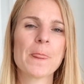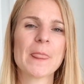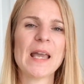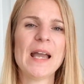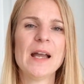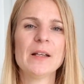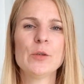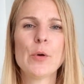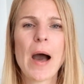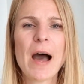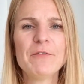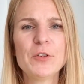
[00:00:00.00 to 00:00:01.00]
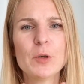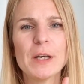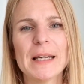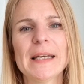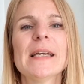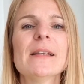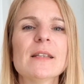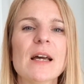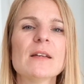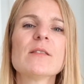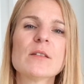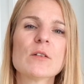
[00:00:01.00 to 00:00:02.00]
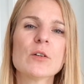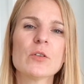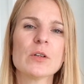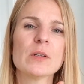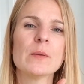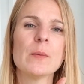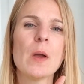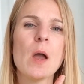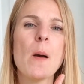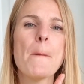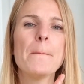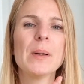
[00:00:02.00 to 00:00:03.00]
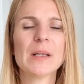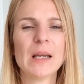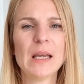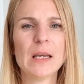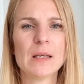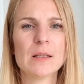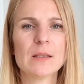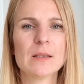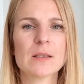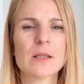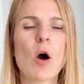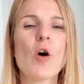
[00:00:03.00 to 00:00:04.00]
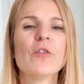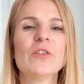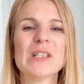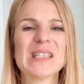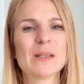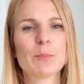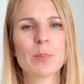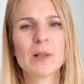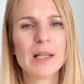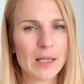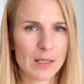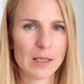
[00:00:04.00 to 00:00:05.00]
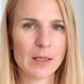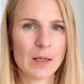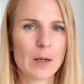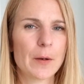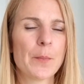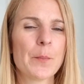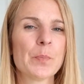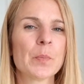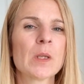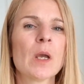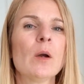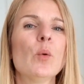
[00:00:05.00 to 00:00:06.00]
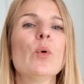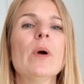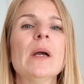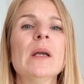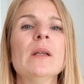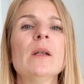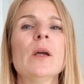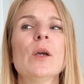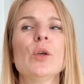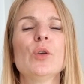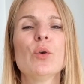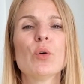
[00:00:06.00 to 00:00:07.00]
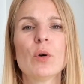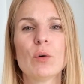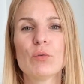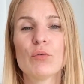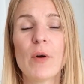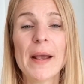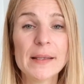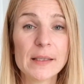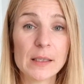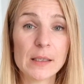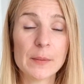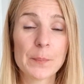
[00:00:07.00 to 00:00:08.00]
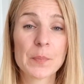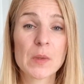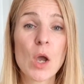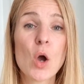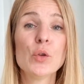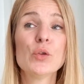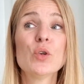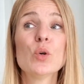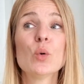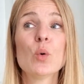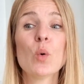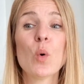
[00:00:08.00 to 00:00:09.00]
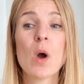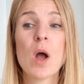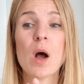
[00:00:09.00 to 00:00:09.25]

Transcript: And you have to hit a certain place of the splitting when you're ready to